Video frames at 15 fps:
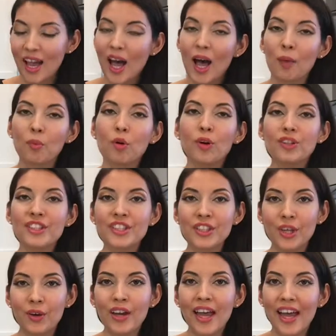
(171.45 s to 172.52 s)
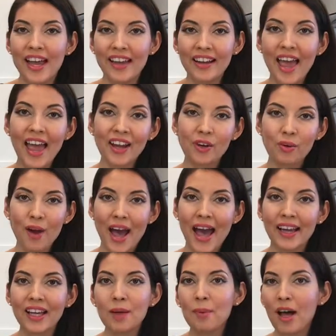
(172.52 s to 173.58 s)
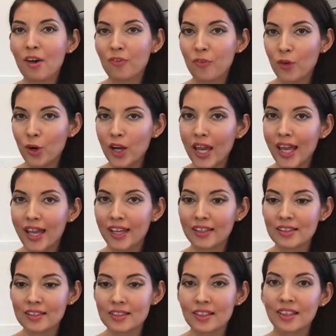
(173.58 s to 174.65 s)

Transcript: I'm going to go ahead and crack about 4 eggs